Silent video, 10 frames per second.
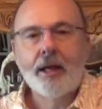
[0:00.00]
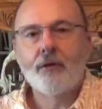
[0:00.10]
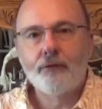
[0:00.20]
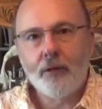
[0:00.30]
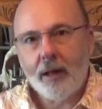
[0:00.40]

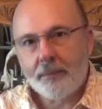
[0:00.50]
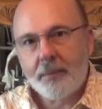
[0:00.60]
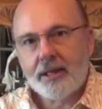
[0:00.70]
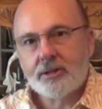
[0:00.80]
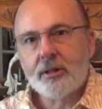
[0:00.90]
It'll
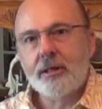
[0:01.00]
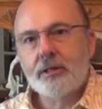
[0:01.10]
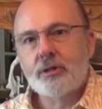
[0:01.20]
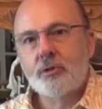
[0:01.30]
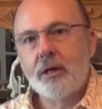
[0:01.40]
fly basically
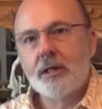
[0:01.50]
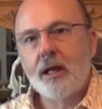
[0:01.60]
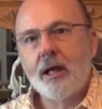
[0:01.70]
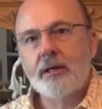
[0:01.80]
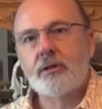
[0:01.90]
in a straight
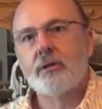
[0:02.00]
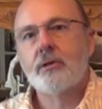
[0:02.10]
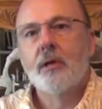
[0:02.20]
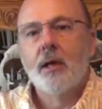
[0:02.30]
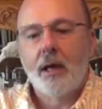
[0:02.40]
line
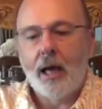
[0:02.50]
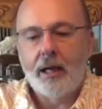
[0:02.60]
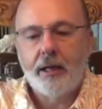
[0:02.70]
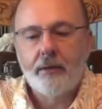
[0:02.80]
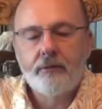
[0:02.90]
till
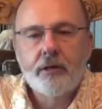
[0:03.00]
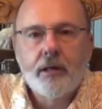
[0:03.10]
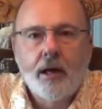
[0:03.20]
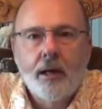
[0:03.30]
I have it,